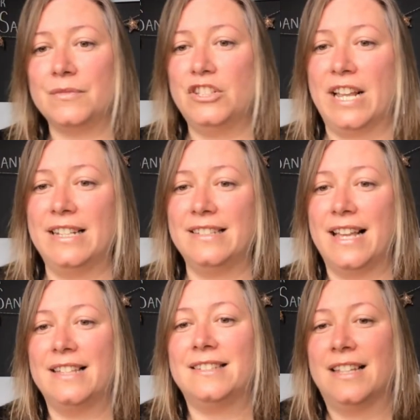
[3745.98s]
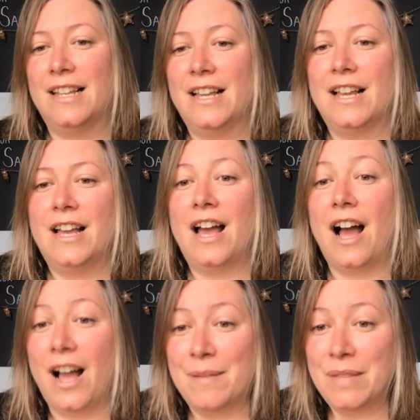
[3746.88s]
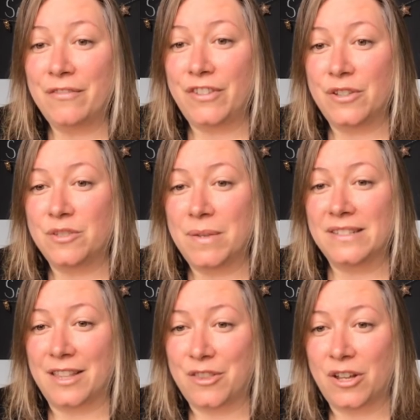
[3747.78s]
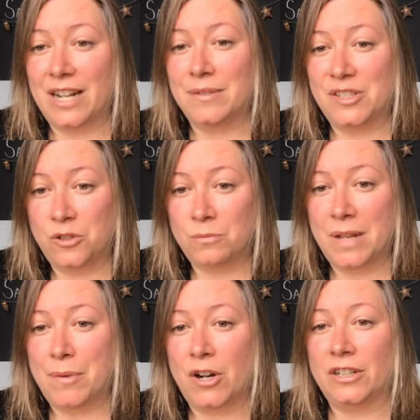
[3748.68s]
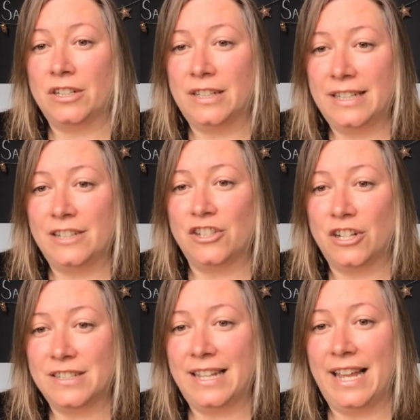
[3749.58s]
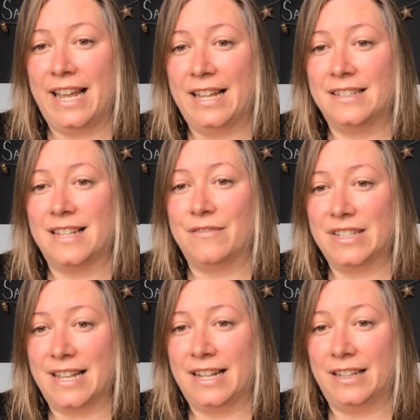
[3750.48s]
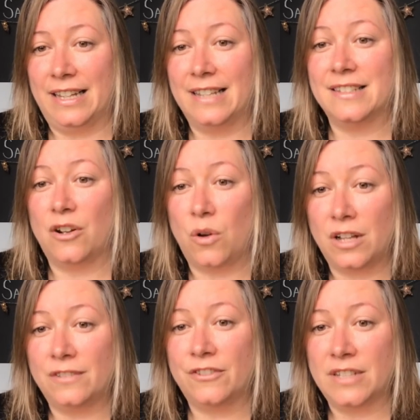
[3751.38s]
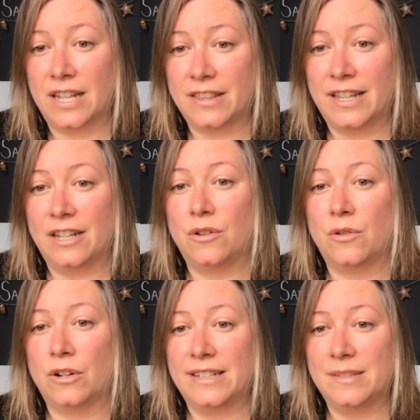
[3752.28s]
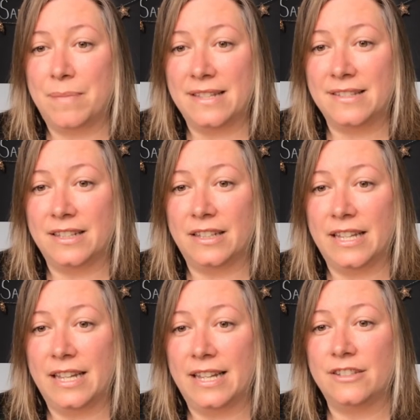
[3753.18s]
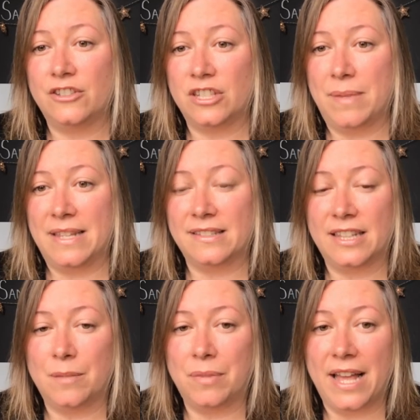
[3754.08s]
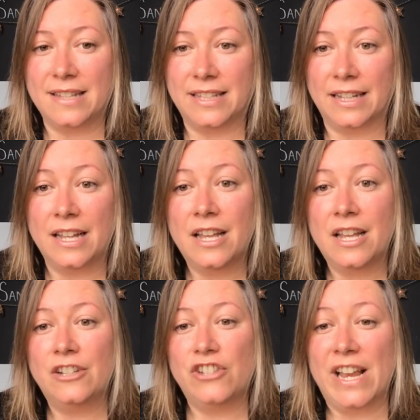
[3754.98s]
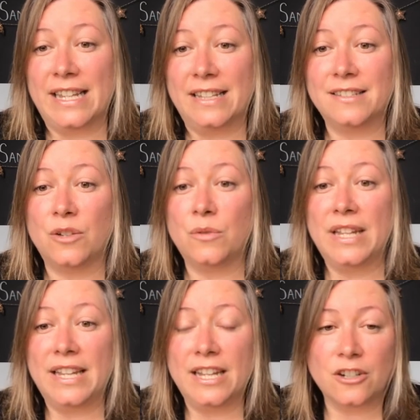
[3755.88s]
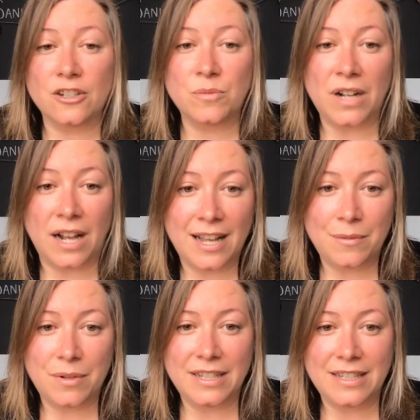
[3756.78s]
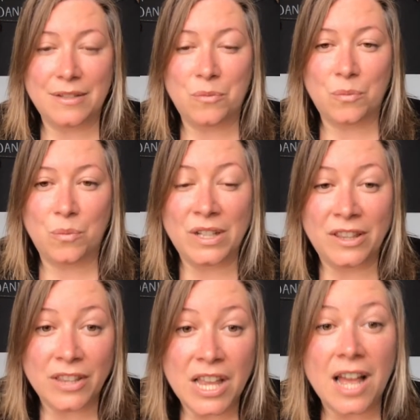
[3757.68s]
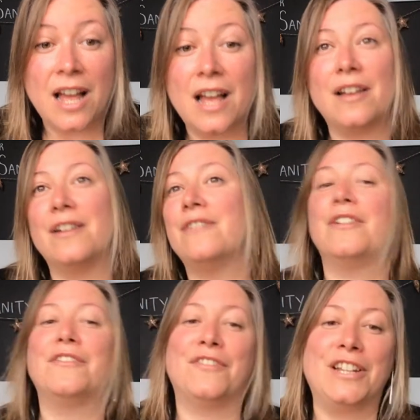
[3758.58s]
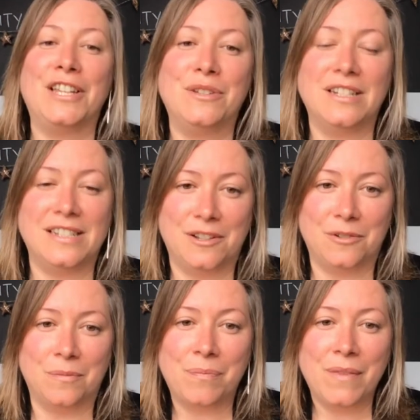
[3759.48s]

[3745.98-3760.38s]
Jenny says, I'm confused because I thought I was doing my part cleaning jars and cans and recycling. Is it all for nothing, or it's just basically the plastic? Jenny, so here's what I would love for you to do.